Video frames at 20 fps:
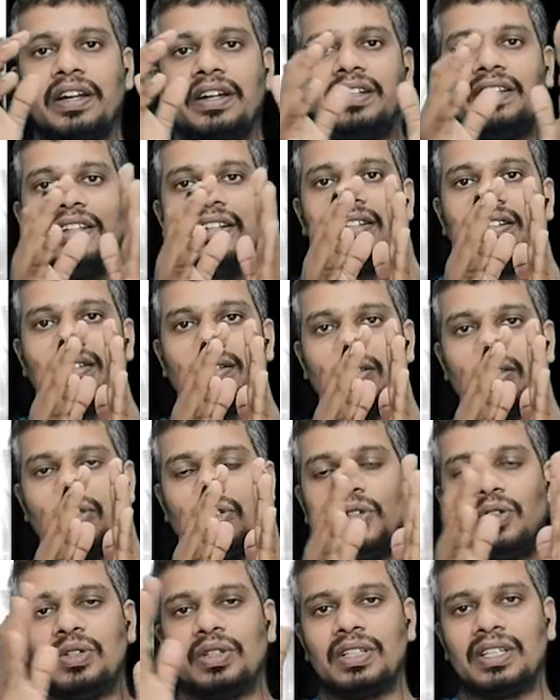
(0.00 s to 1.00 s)
and
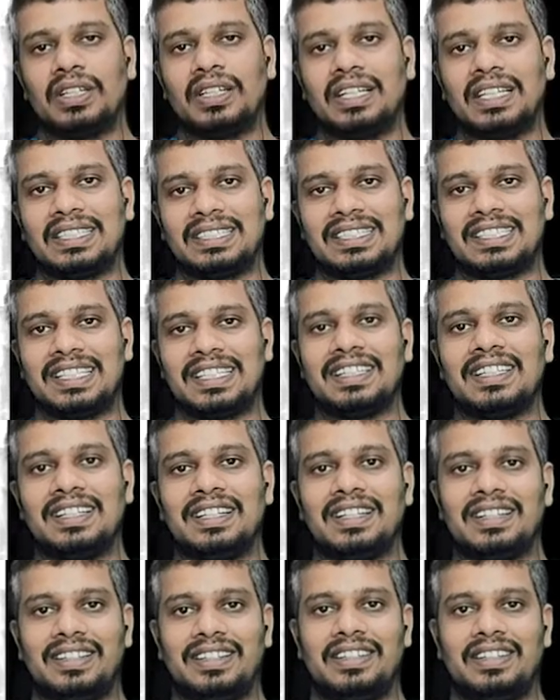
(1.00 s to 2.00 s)
then due to the
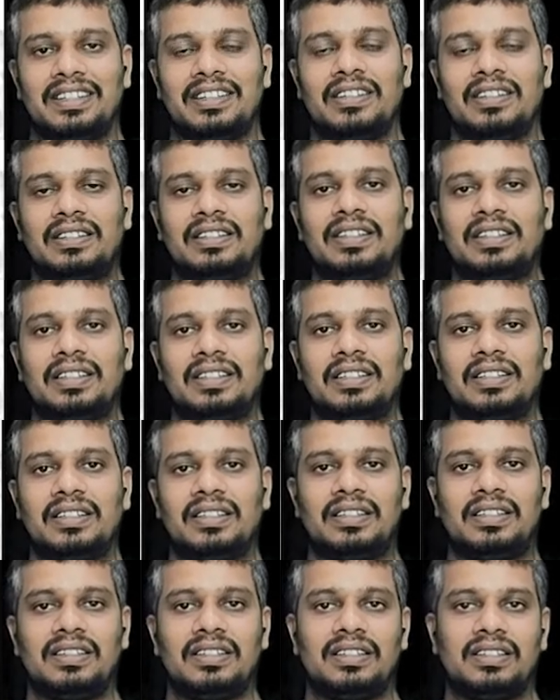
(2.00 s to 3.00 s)
external
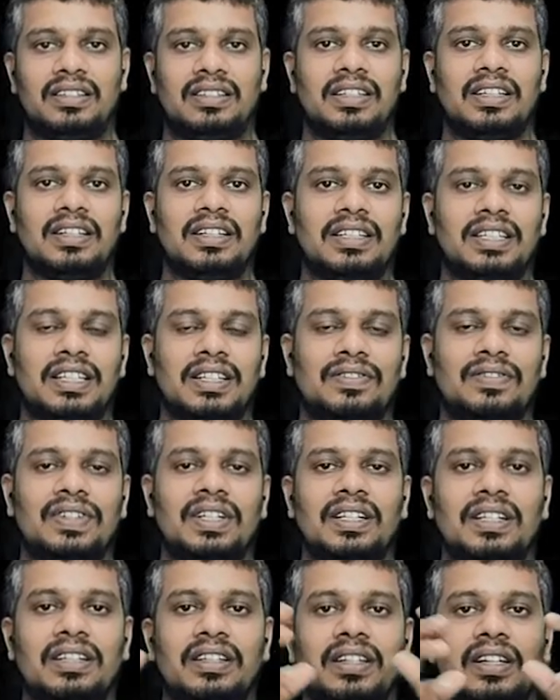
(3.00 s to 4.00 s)
the electric
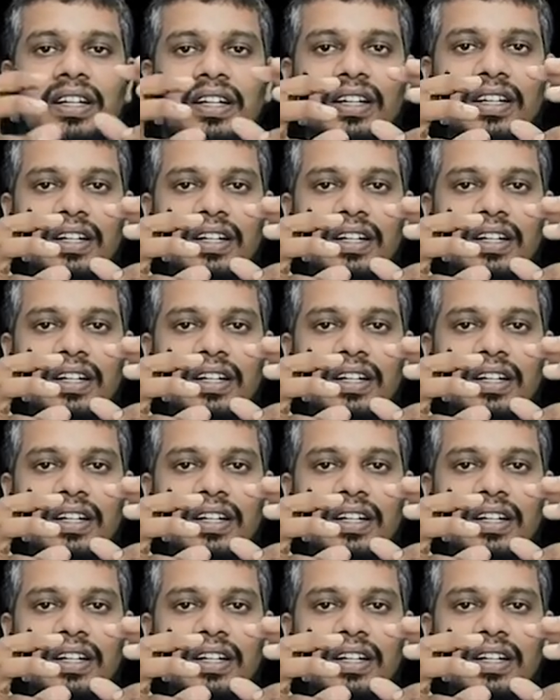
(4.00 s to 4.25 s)
field,